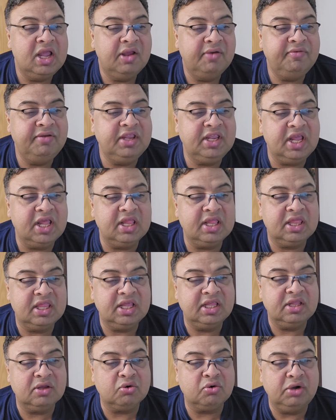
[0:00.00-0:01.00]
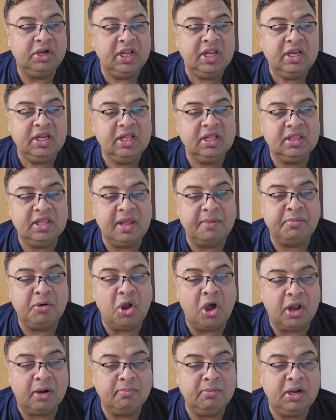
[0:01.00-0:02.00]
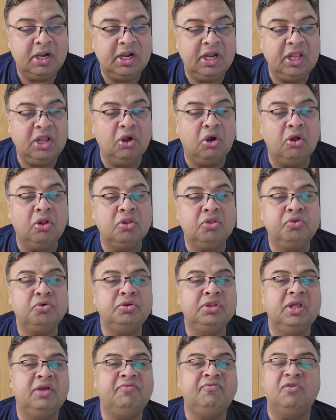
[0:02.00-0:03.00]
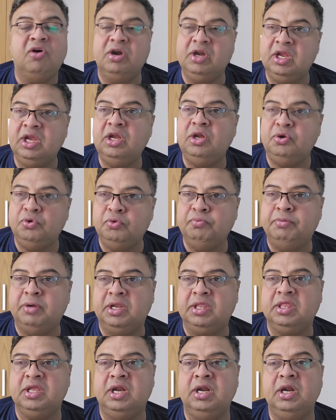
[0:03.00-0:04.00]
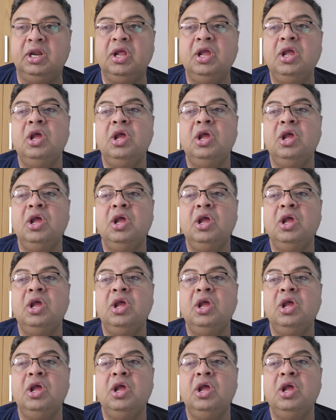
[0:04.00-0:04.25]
we can say the cutaneous abnormality also the 42%.